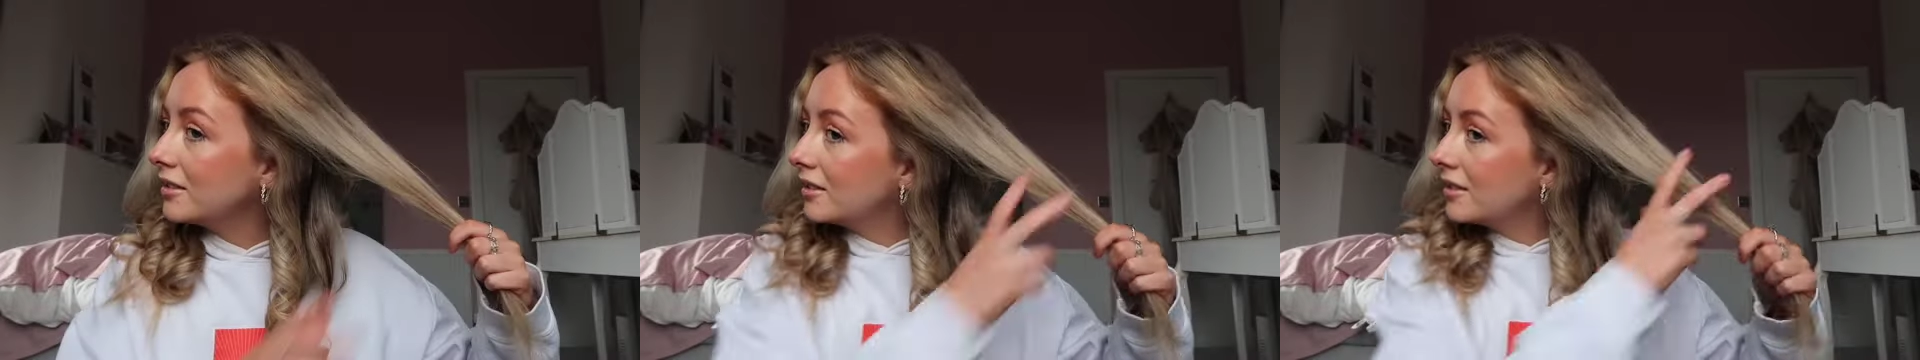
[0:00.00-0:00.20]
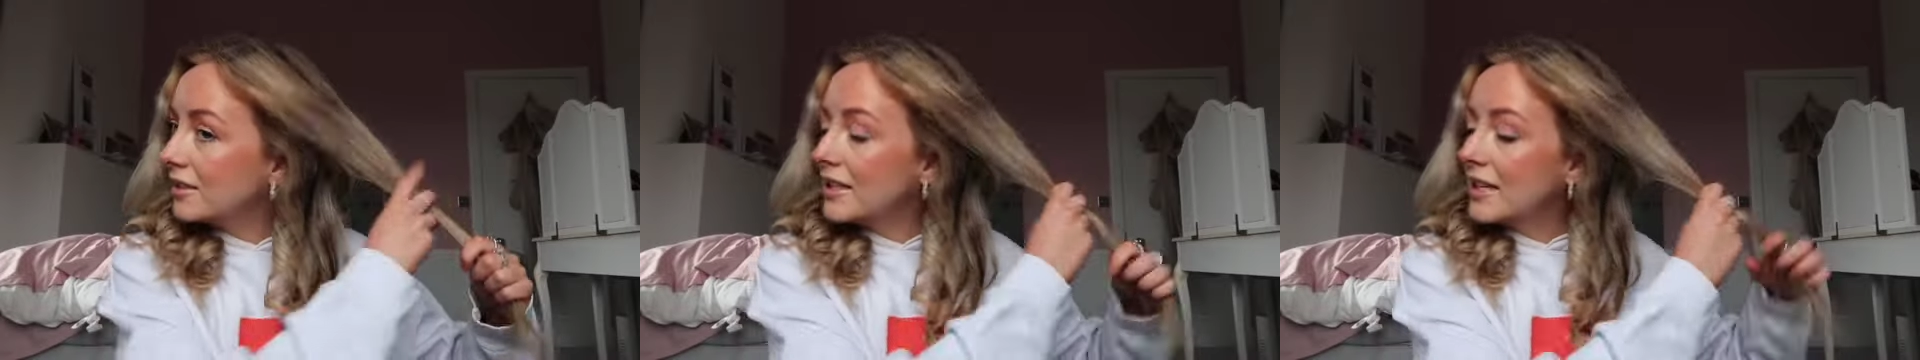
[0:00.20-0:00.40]

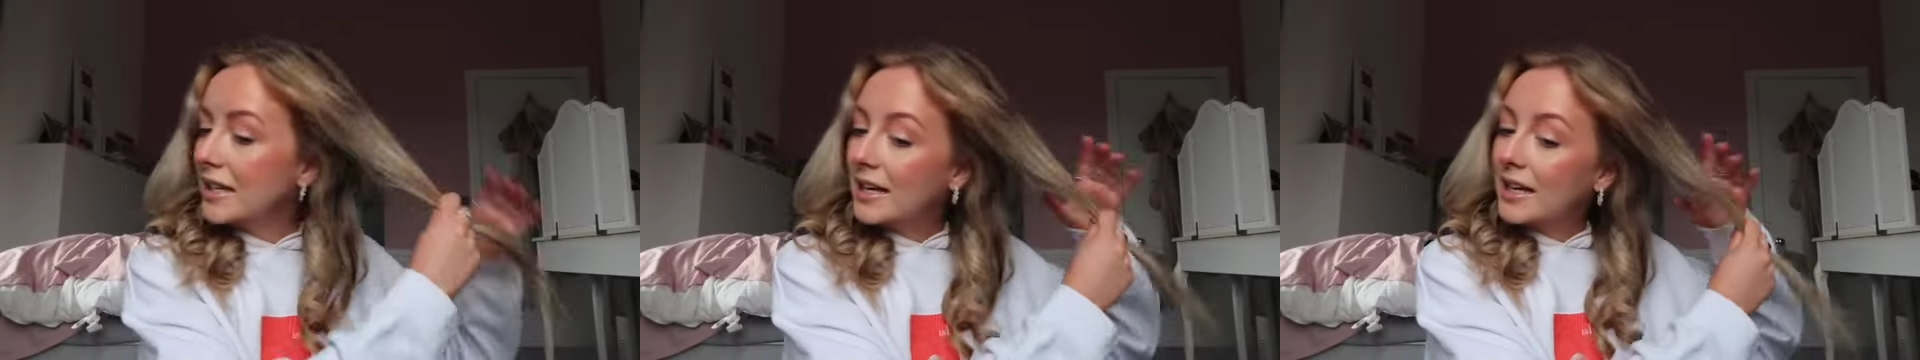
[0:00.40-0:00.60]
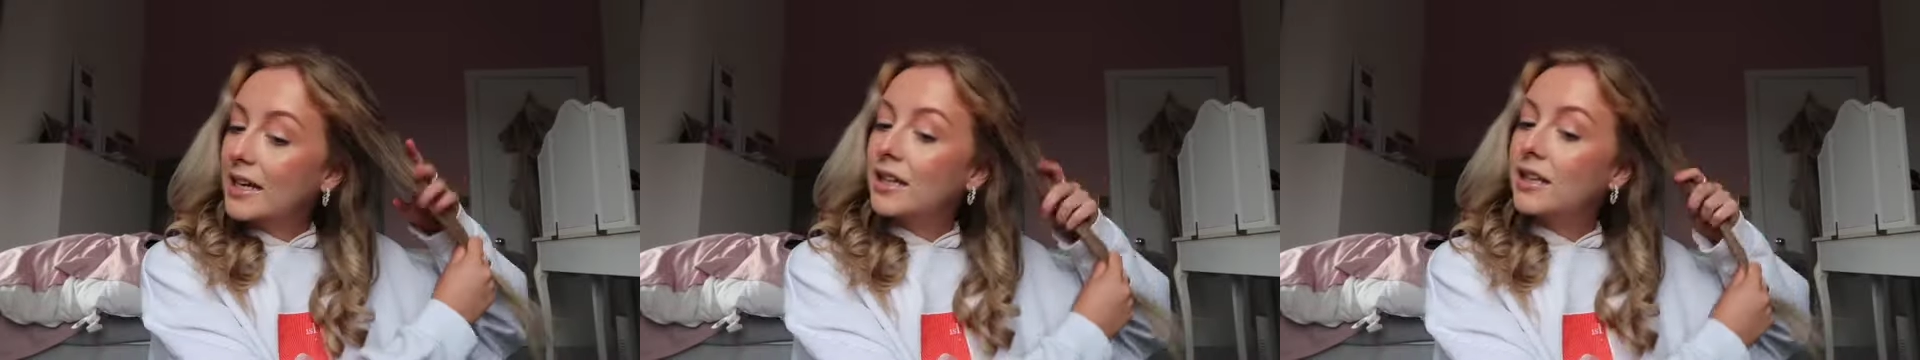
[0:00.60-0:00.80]

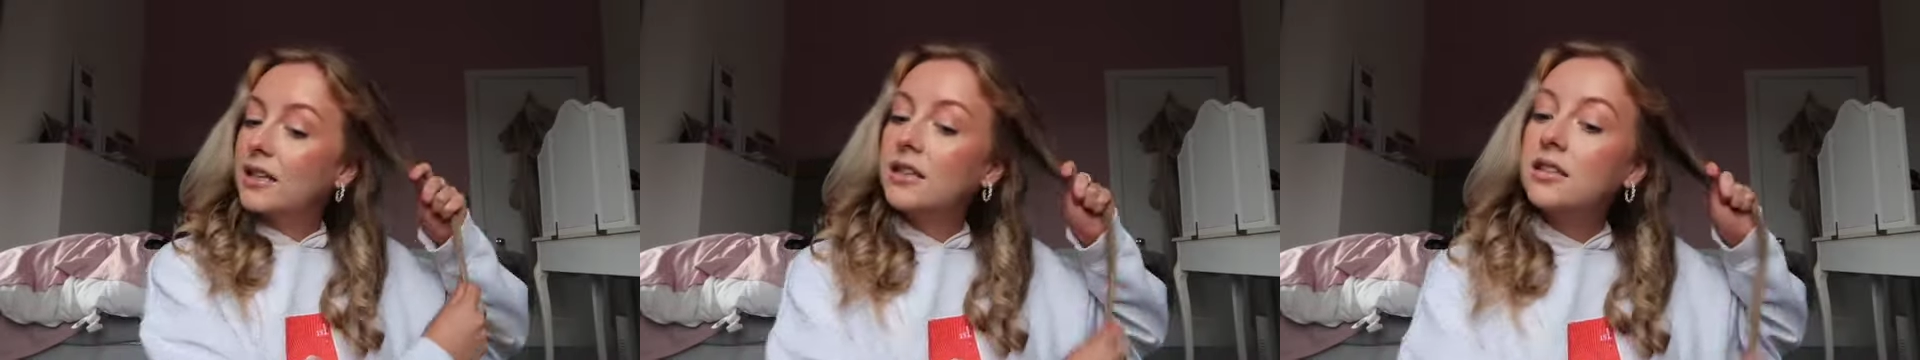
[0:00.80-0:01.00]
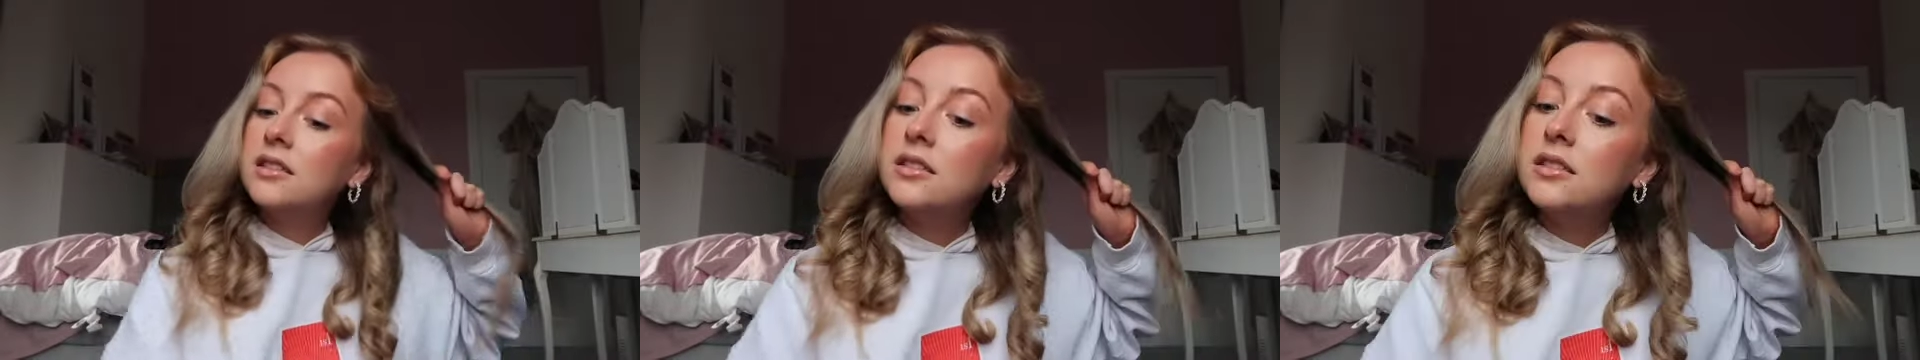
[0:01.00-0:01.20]
today
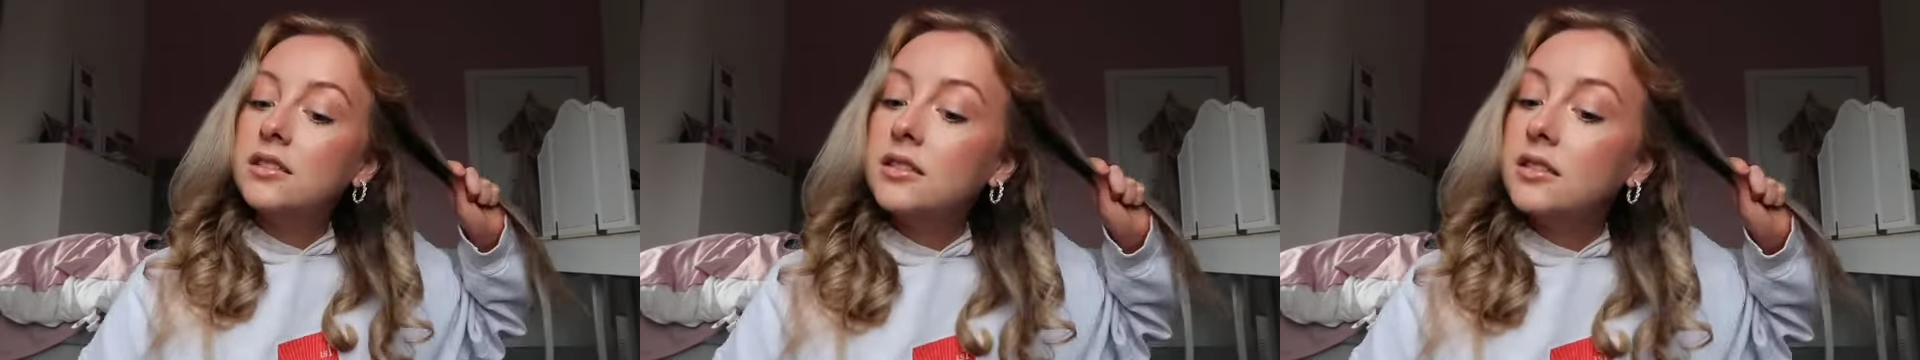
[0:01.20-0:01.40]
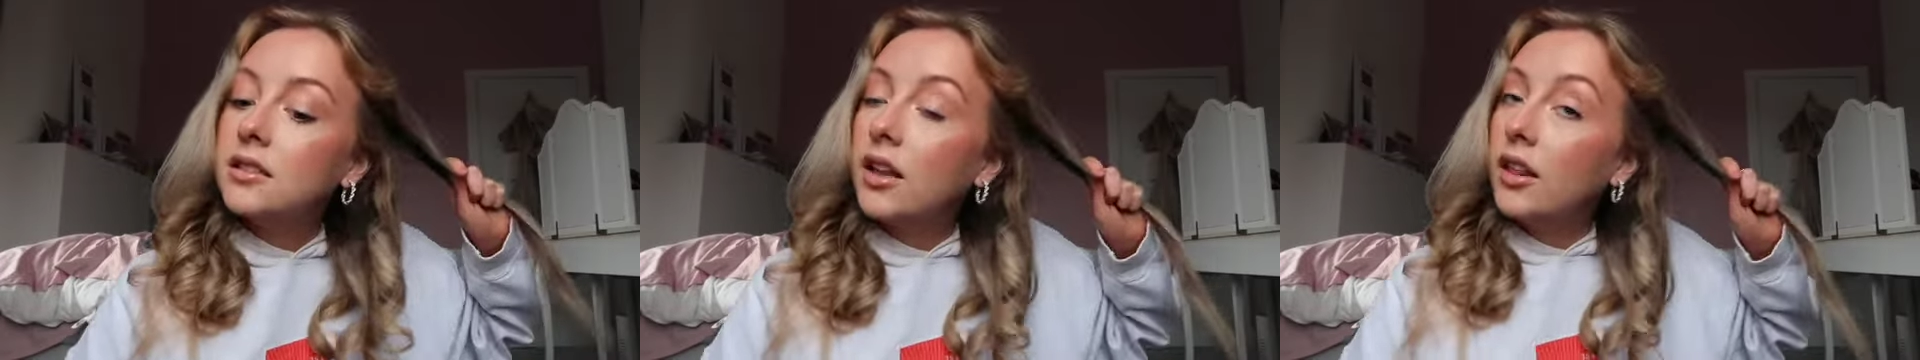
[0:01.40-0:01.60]
is
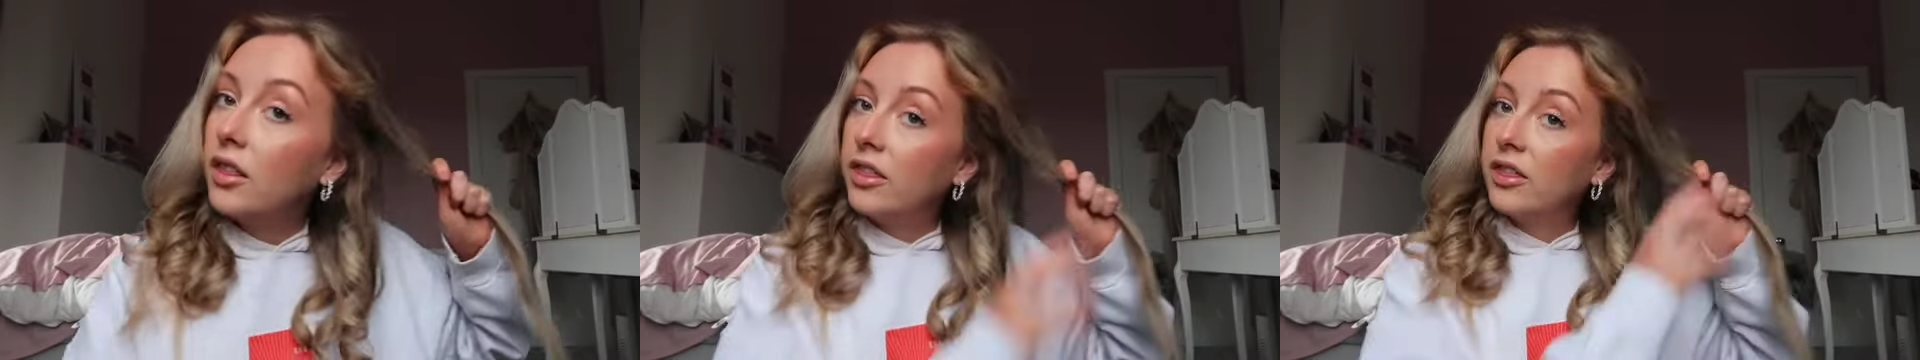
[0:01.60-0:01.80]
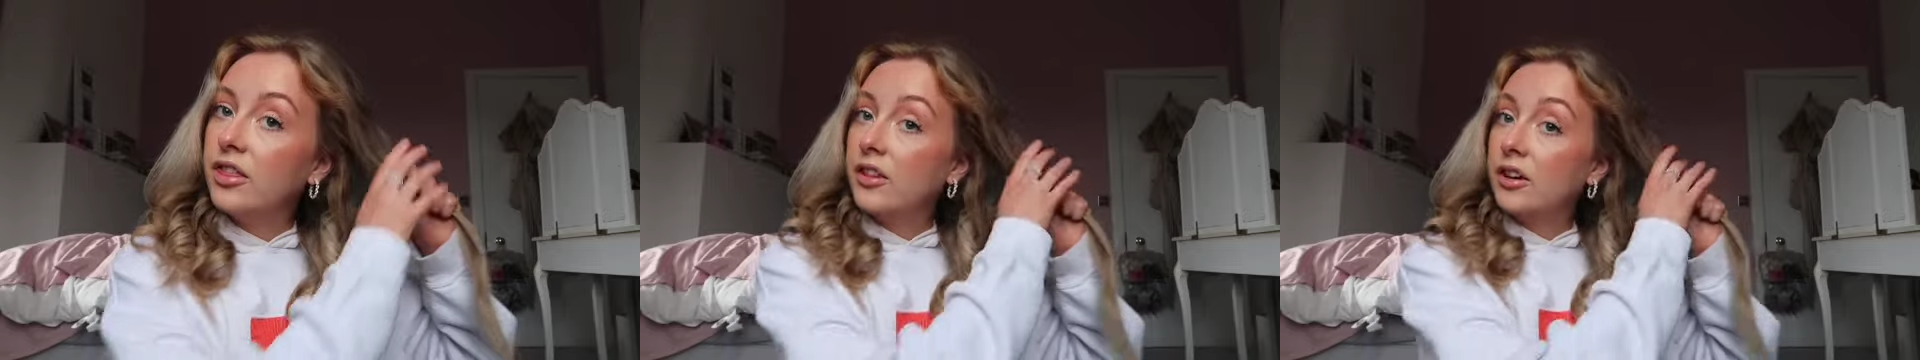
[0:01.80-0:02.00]

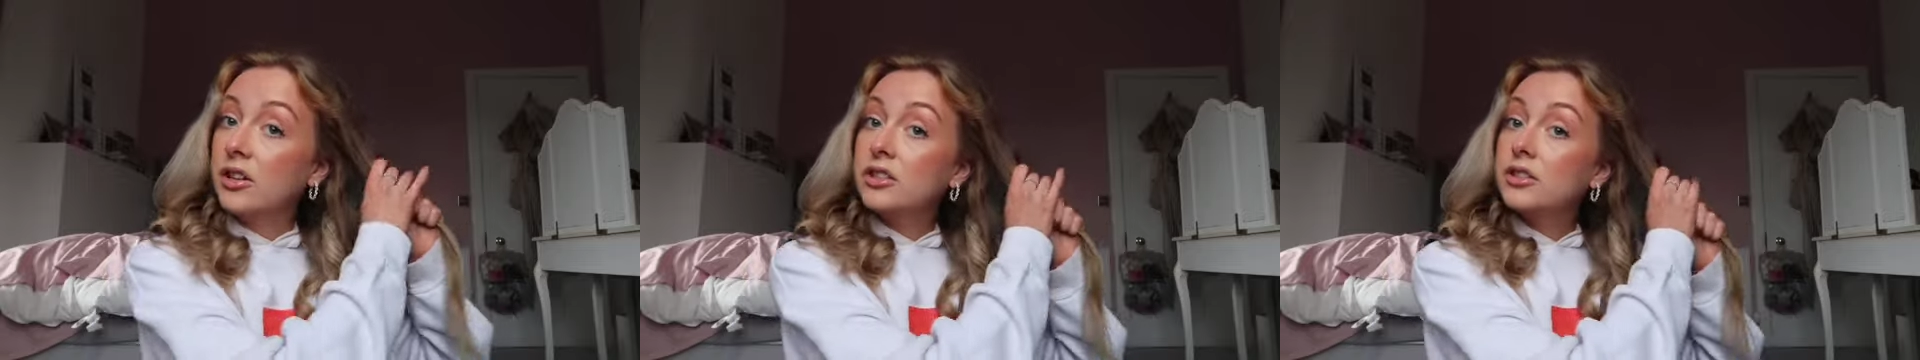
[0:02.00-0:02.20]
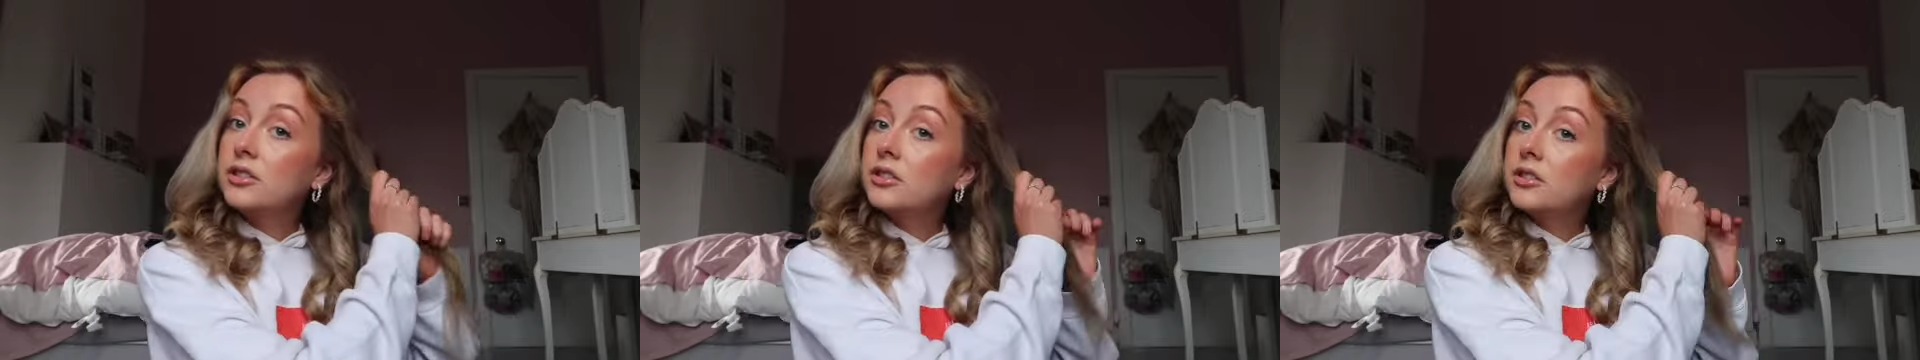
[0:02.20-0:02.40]

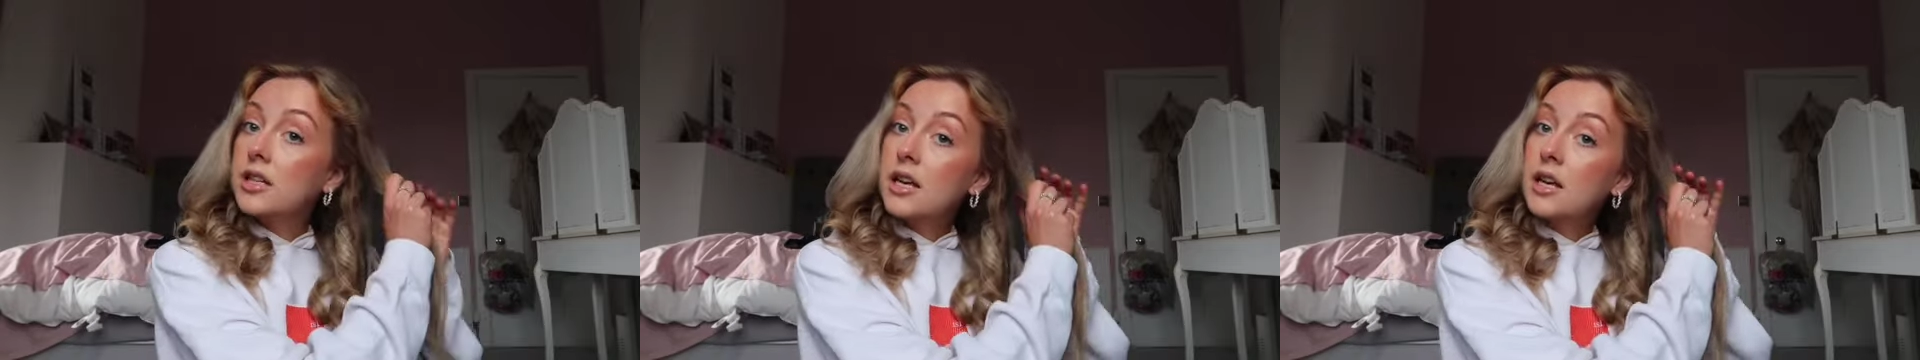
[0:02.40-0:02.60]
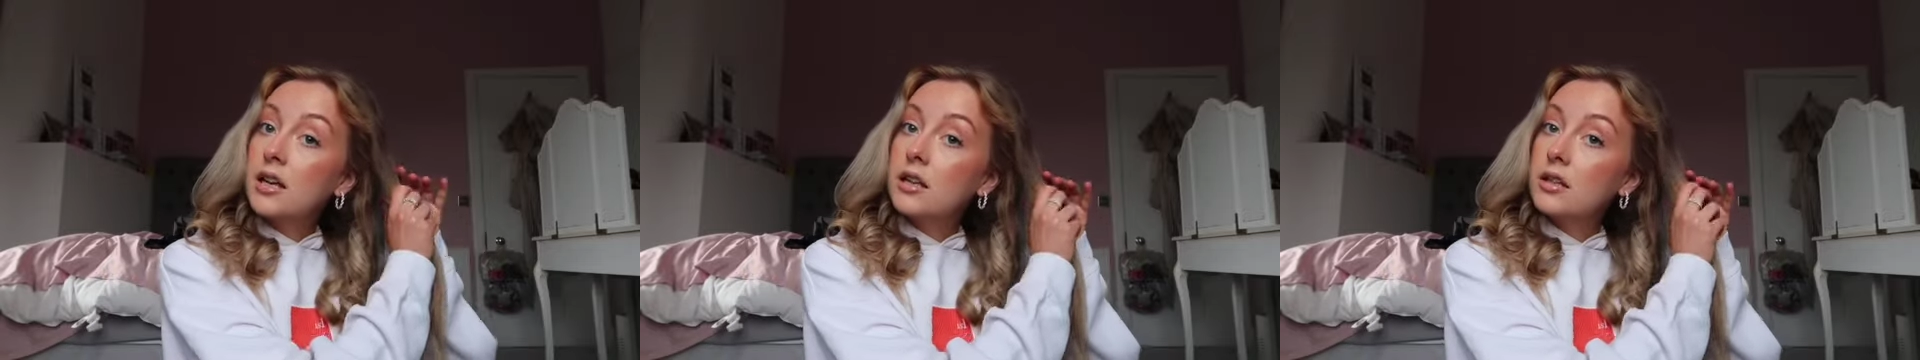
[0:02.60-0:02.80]

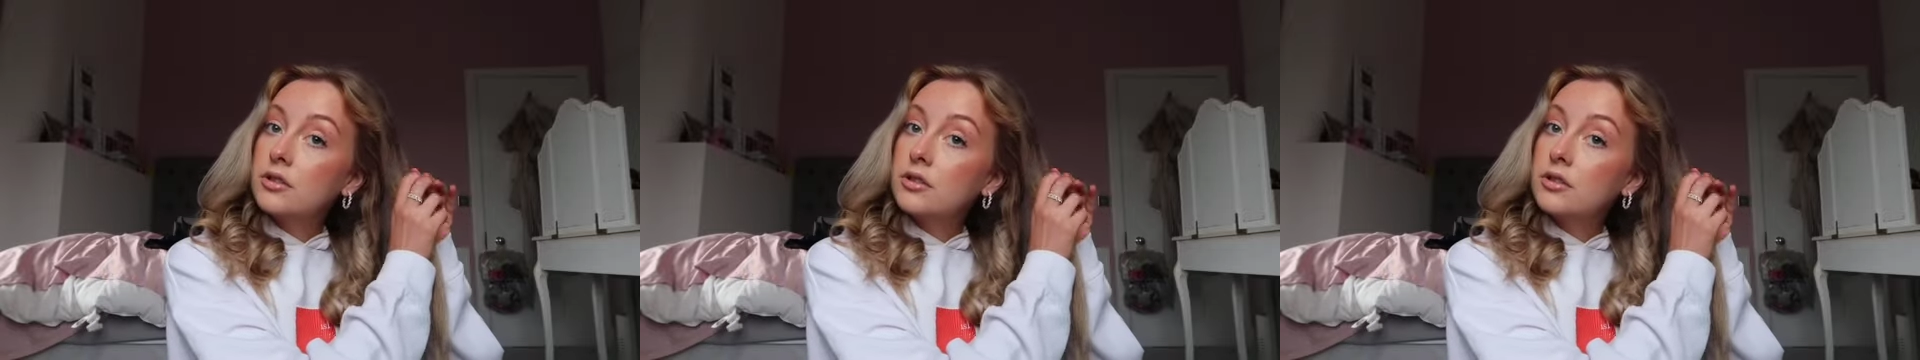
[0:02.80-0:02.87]
Thursday.